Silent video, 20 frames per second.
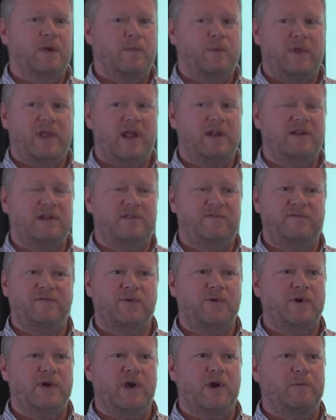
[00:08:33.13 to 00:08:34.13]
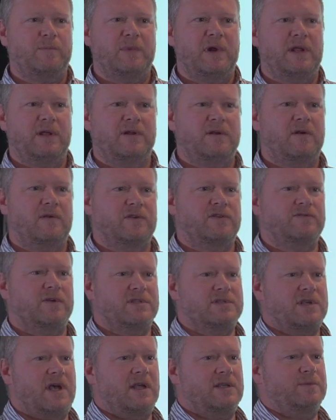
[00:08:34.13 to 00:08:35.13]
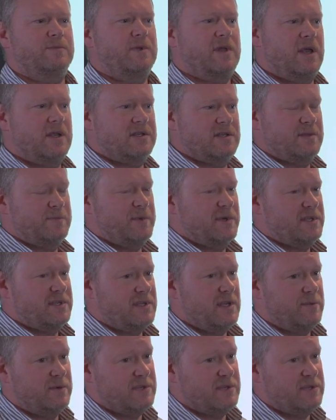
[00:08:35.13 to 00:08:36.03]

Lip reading: We then did a $40-odd million transaction with HSBC,